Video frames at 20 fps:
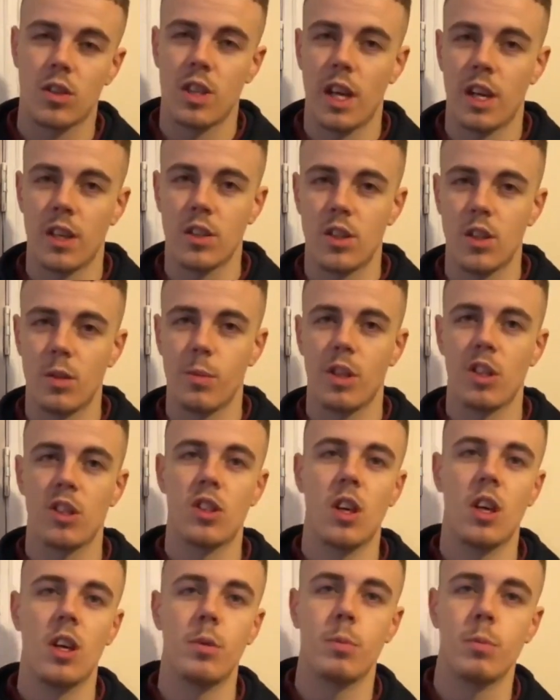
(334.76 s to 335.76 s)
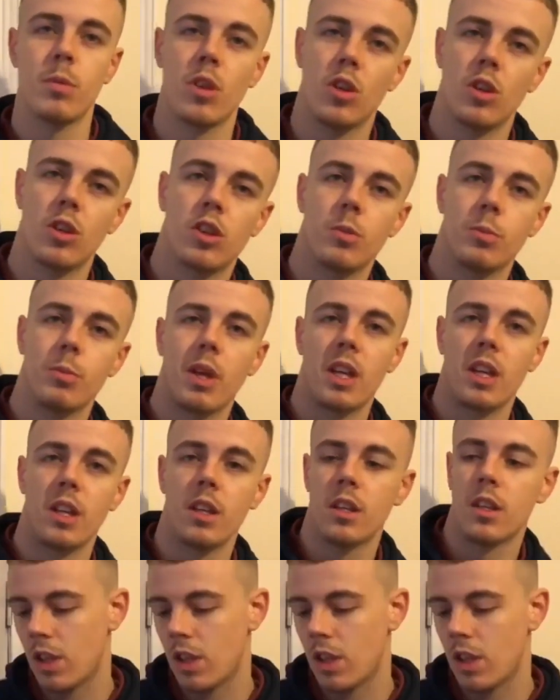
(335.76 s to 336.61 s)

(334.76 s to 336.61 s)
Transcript: Takes too much time, costs some money.